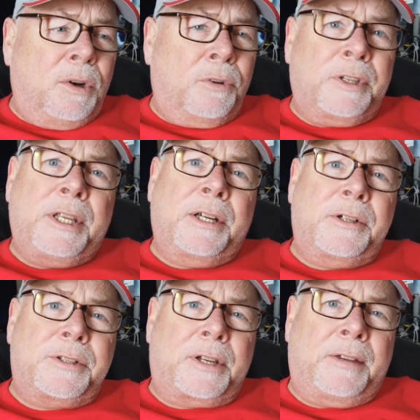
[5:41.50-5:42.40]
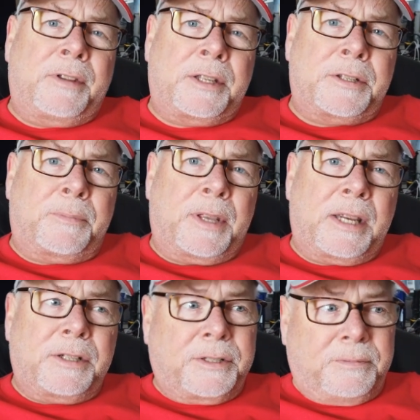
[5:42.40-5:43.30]
Over the years, I've done some
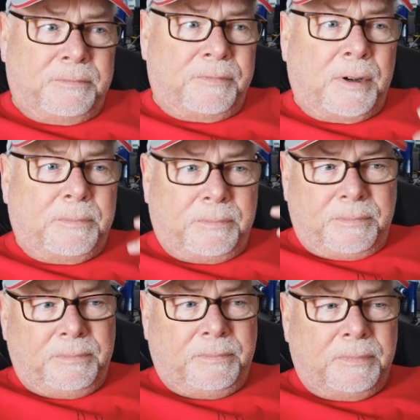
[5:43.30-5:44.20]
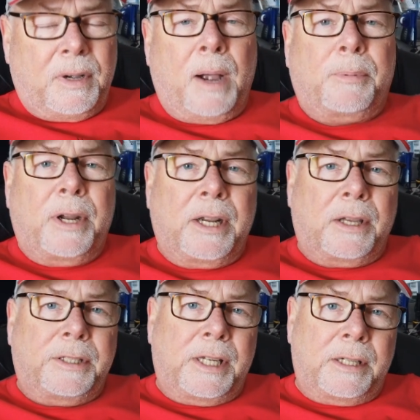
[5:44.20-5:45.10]
things from operating
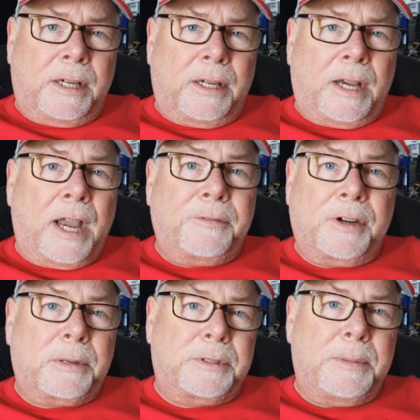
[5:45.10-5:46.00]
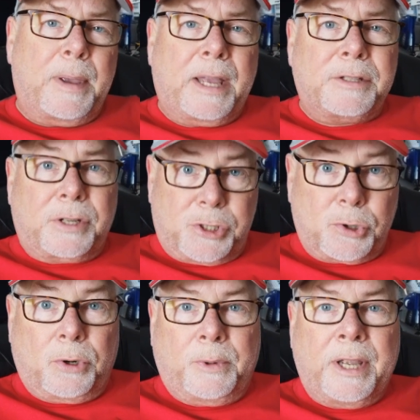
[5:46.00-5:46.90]
on the high-frequency bands on
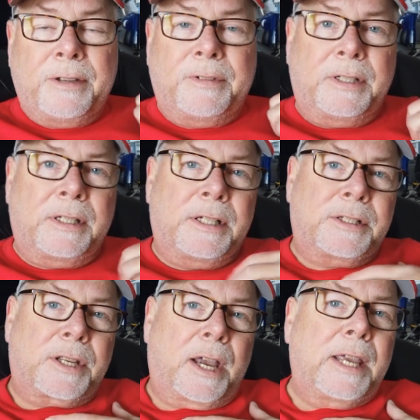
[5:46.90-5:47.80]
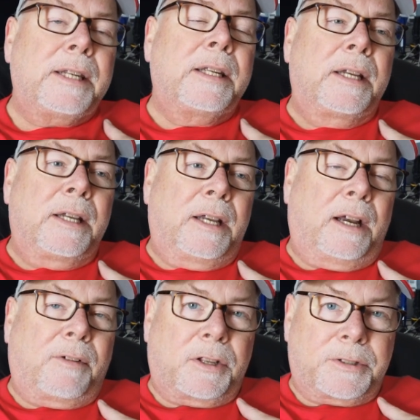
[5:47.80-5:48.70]
shortwave inside.
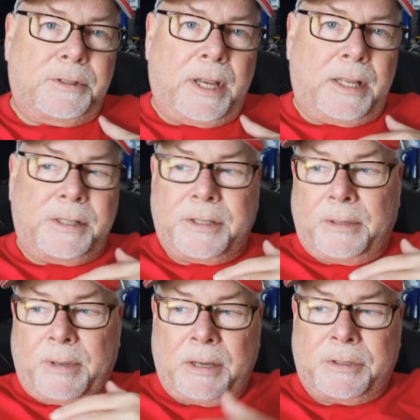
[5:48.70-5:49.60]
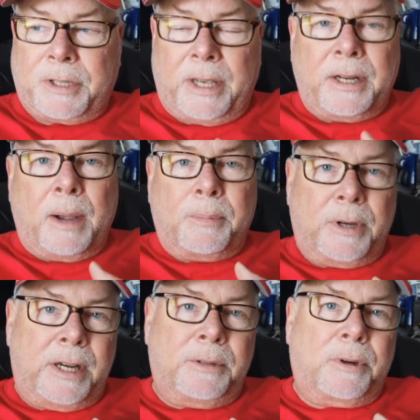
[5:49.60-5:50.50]
I've also done some outside
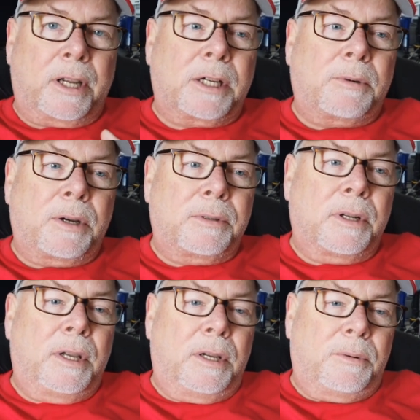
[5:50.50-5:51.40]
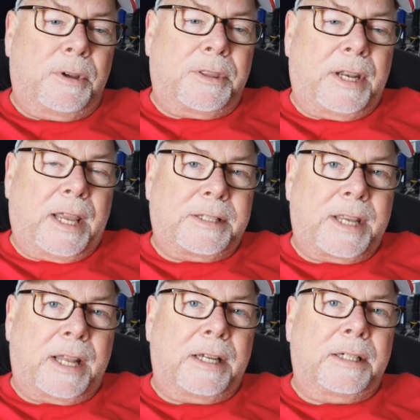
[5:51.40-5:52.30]
operating where I go out with an
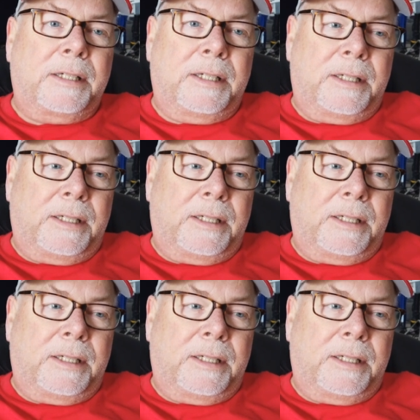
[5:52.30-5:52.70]
antenna